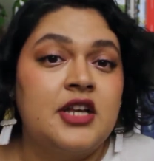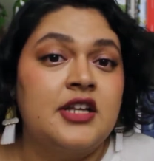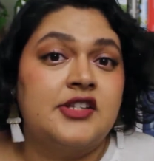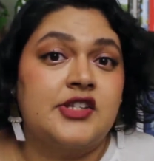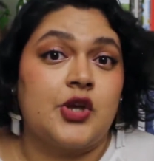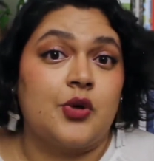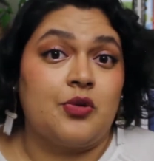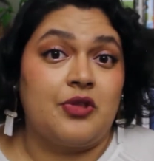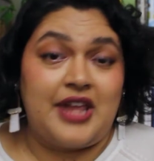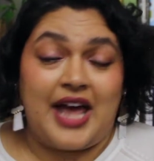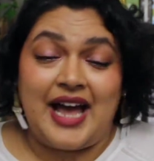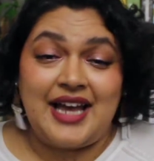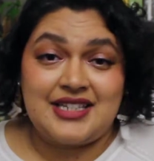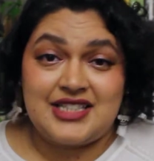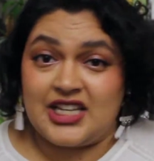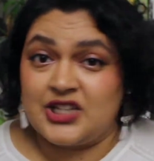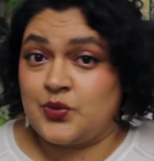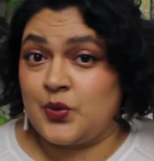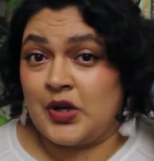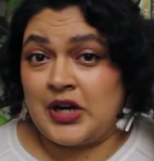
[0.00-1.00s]
So that
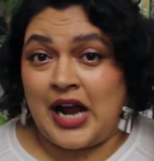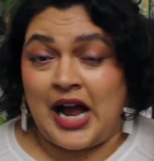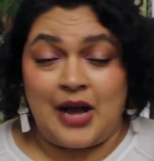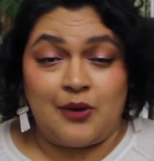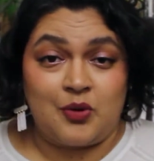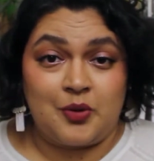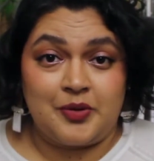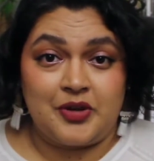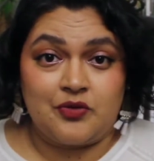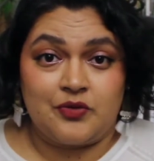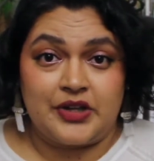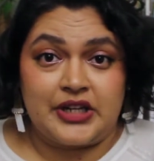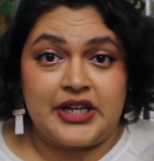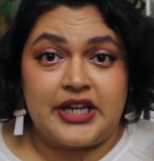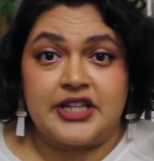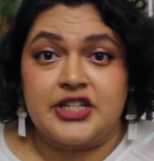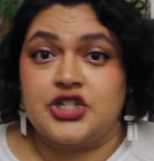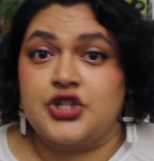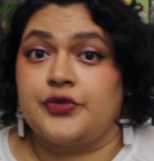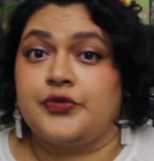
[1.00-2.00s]
is what I will be
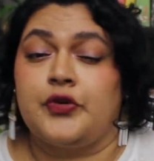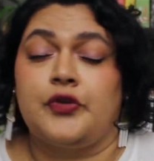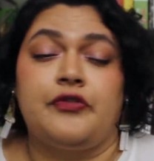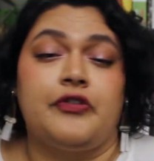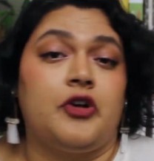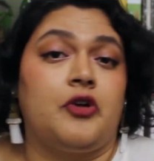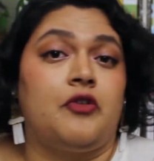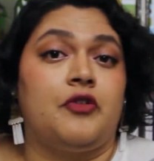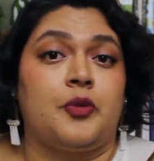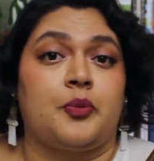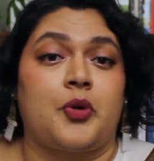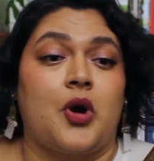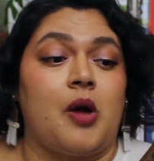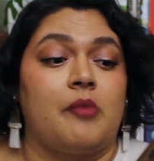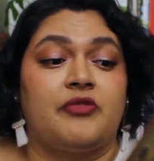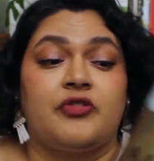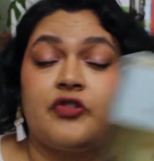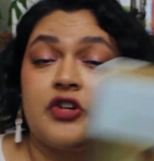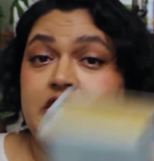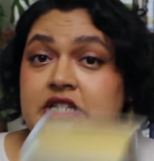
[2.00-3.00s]
reading to fulfill the
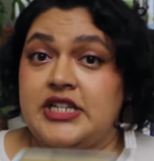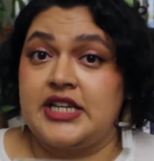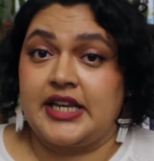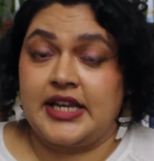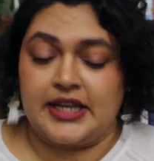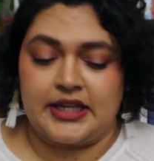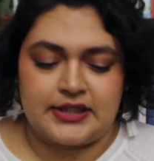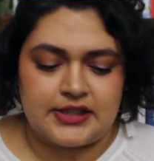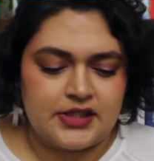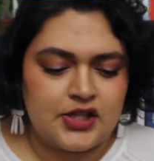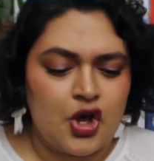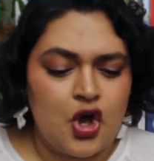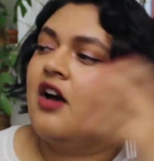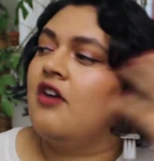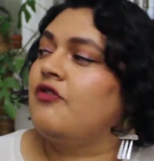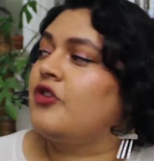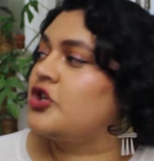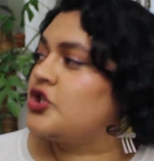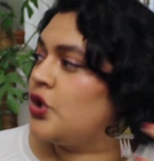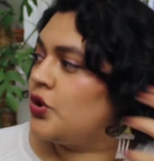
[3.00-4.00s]
prompt for Dickens.
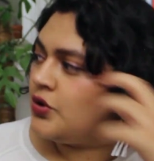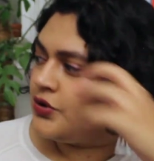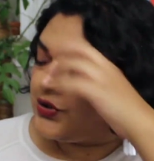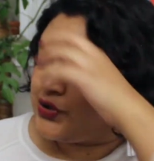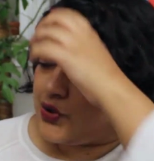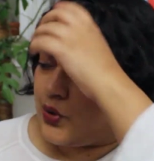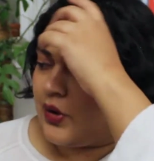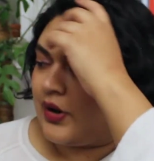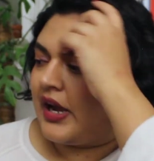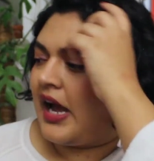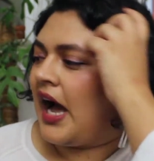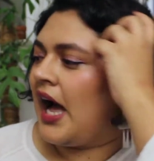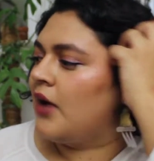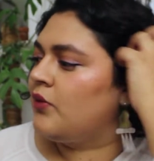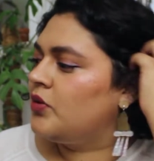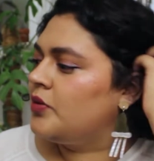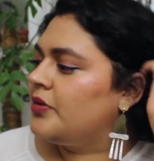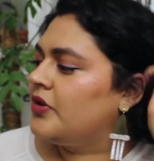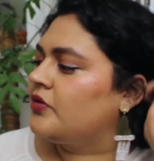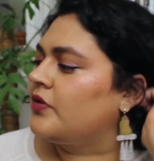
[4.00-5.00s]
For Tolstoy, I
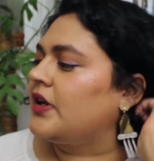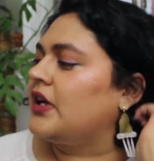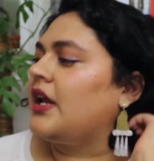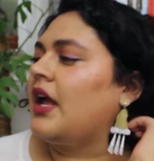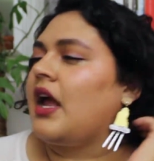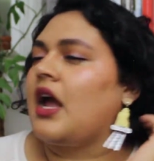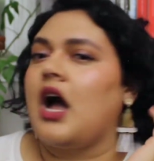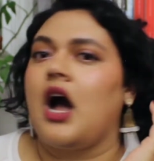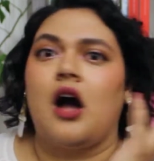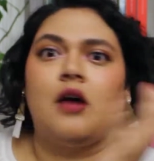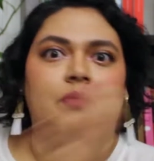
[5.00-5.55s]
will be reading a